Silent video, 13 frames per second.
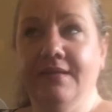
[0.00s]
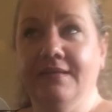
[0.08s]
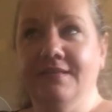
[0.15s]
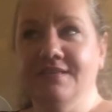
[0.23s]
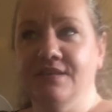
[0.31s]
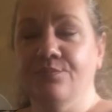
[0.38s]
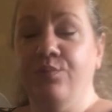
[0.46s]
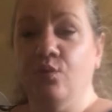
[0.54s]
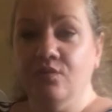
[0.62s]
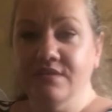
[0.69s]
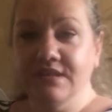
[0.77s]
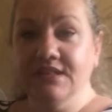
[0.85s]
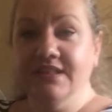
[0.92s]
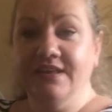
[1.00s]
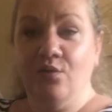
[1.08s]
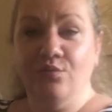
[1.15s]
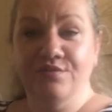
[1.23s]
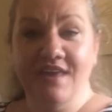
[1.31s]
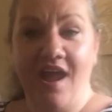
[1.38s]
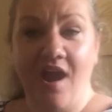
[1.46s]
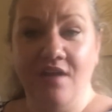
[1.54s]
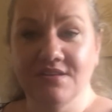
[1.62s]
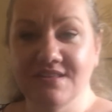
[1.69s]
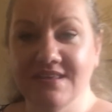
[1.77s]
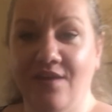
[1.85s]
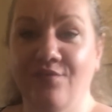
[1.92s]
supposedly
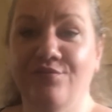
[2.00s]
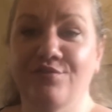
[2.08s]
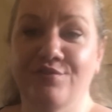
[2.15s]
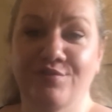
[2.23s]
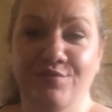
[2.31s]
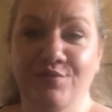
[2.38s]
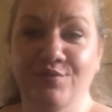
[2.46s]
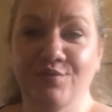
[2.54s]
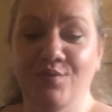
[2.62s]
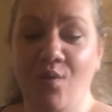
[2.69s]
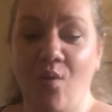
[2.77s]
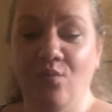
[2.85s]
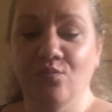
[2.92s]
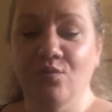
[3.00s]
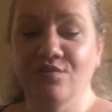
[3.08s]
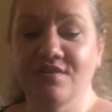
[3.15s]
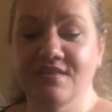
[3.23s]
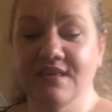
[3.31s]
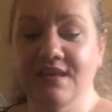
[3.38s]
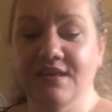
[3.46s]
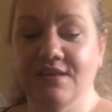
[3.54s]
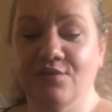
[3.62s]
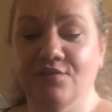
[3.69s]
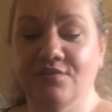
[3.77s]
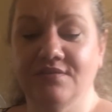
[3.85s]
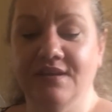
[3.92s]
alternatives to cotton wool to take
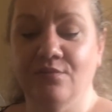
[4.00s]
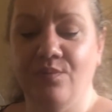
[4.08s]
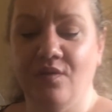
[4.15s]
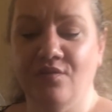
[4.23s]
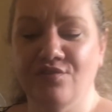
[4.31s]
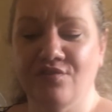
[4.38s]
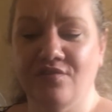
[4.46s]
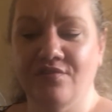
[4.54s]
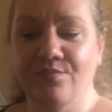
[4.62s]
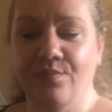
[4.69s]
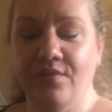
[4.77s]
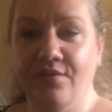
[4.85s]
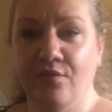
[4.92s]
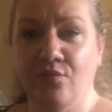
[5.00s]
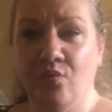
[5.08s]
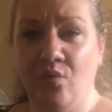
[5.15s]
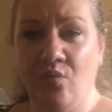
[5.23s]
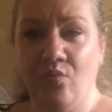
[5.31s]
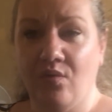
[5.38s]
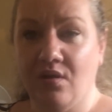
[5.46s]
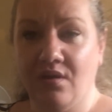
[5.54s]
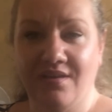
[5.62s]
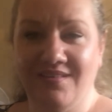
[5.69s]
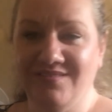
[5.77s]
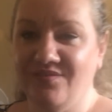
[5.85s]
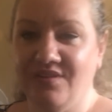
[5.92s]
your nail polish off, but they're not
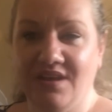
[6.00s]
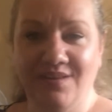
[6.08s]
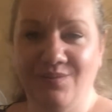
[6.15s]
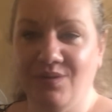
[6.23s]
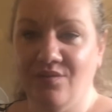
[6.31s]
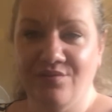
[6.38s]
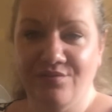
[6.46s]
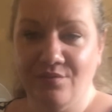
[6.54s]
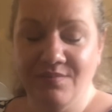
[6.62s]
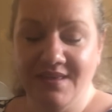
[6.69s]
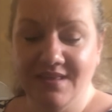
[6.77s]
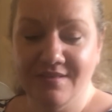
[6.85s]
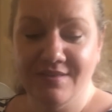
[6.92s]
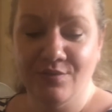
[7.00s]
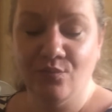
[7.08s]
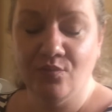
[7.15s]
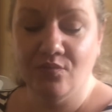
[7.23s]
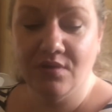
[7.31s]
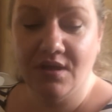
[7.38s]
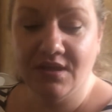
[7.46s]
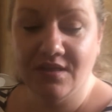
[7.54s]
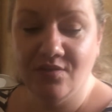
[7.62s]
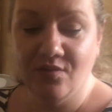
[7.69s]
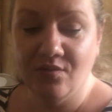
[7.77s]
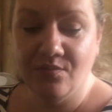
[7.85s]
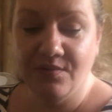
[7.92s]
working very well for me, so I could
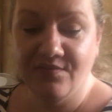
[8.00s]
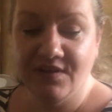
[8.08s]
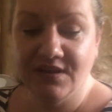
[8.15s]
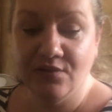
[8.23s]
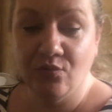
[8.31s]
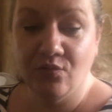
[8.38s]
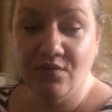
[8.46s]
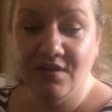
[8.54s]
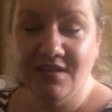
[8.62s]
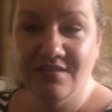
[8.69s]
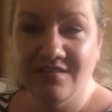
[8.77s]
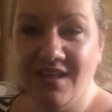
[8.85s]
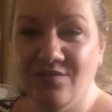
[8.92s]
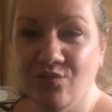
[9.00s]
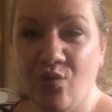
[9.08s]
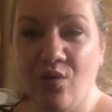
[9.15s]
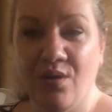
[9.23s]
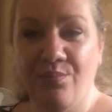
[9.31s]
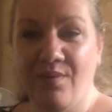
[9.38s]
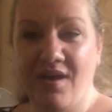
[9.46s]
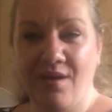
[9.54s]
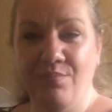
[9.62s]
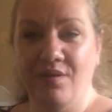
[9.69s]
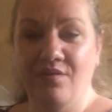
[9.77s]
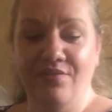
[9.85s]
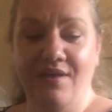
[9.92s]
do a wee video and talk a bit
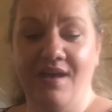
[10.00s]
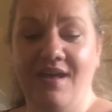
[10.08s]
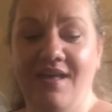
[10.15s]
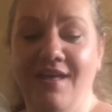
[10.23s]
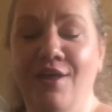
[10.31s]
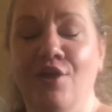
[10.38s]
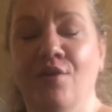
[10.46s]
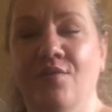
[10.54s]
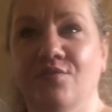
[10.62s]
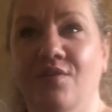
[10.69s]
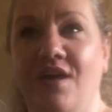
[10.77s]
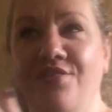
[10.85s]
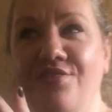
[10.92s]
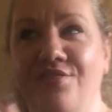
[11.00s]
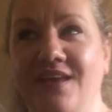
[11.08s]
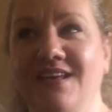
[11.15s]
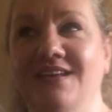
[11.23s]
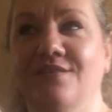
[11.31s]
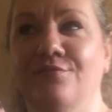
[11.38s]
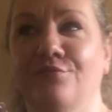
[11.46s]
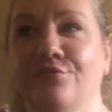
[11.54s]
about that. So I think